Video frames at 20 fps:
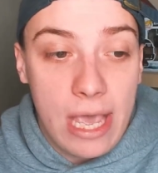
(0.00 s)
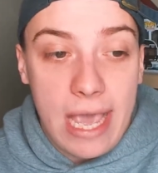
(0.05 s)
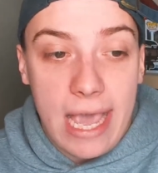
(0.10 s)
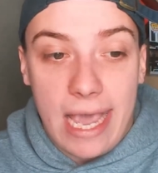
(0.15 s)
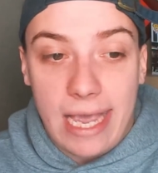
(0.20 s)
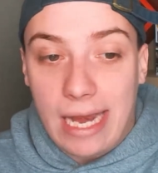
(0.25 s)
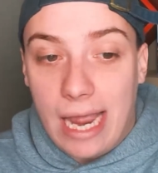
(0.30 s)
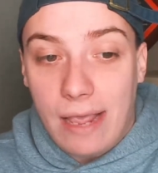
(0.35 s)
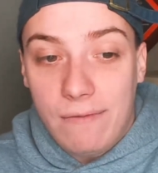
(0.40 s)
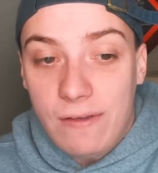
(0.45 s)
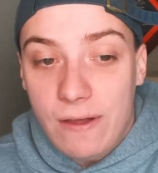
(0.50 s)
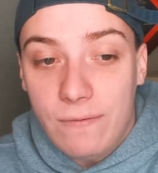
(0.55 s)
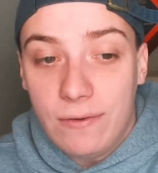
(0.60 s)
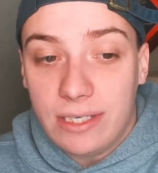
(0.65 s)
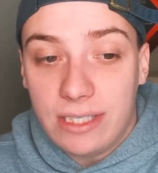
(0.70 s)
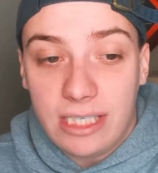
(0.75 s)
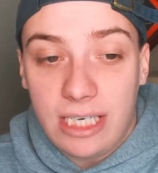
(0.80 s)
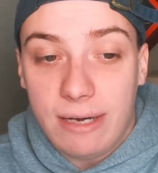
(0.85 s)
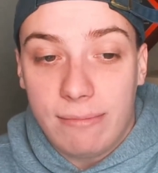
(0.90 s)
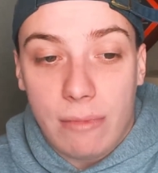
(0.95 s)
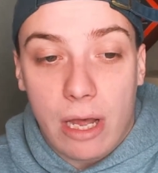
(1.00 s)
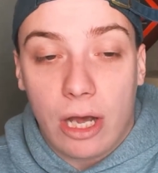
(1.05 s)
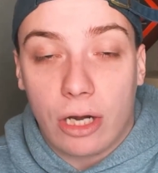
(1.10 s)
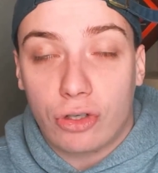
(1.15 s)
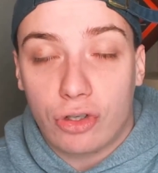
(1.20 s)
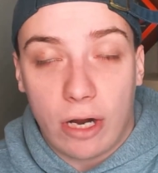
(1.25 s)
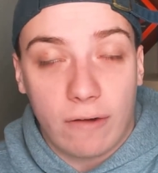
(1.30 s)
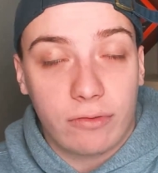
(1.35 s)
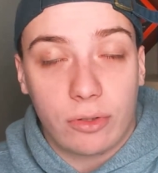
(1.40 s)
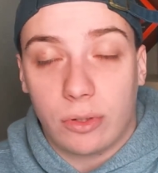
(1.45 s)
And I've even seen mock
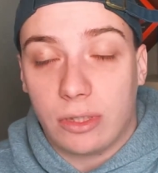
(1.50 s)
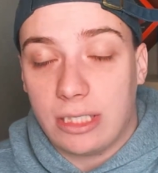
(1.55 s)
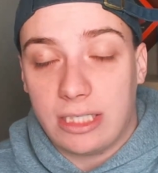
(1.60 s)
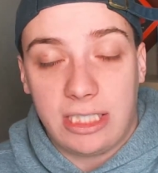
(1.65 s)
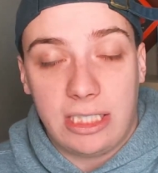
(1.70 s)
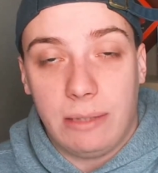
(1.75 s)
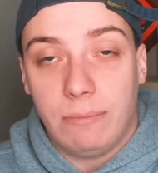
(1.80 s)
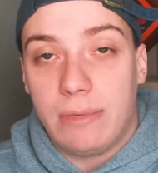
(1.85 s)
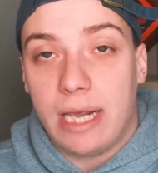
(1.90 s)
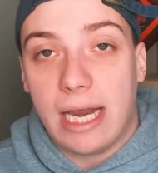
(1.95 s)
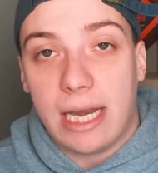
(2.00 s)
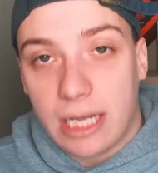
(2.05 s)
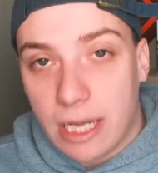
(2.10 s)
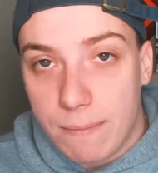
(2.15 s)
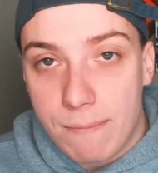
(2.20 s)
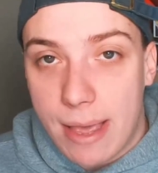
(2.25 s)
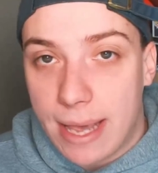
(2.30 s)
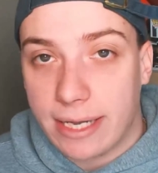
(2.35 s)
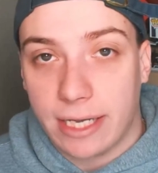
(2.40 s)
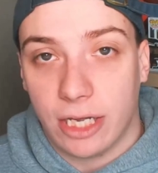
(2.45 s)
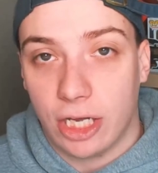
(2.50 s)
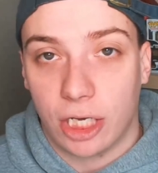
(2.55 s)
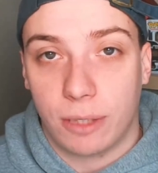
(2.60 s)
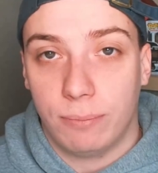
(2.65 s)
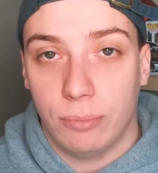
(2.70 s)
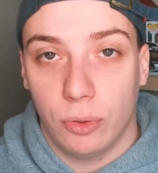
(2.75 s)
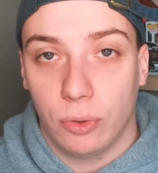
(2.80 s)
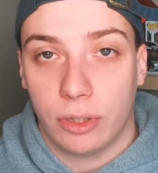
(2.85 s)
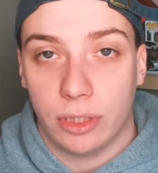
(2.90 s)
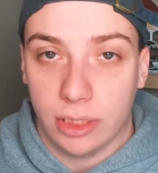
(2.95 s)
drafts with this team getting a Mecca
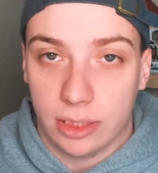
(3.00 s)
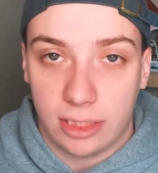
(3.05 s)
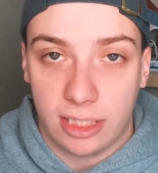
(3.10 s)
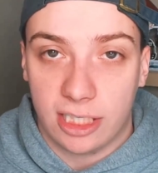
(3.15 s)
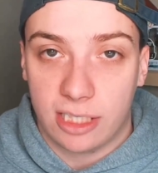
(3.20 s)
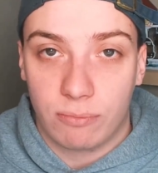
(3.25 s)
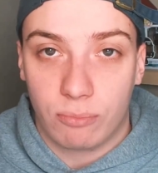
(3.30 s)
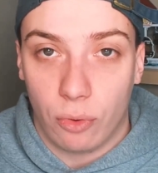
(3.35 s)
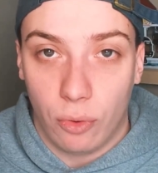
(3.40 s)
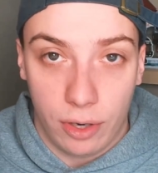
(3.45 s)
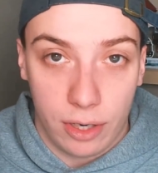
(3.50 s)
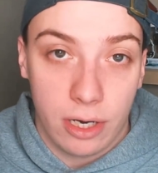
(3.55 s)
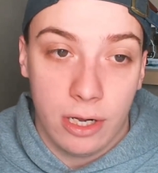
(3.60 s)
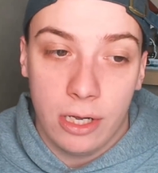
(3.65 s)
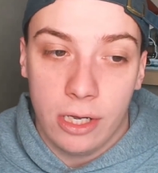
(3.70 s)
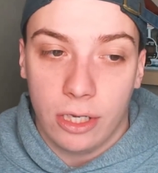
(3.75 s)
Egbuka at this point.